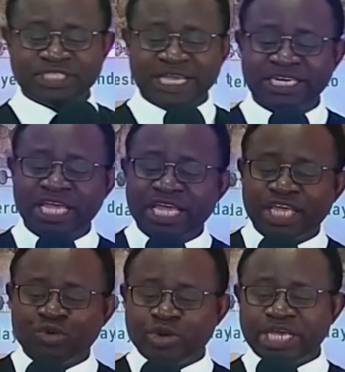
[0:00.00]
He said,
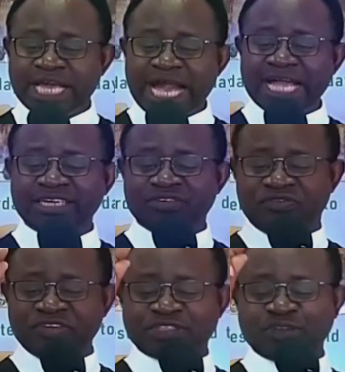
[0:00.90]
he will guard
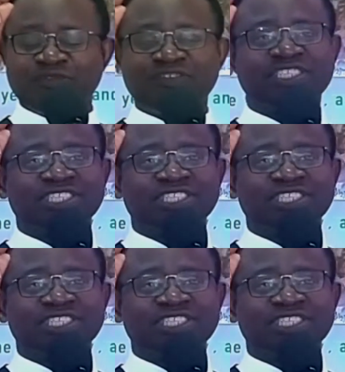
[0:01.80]
the feet of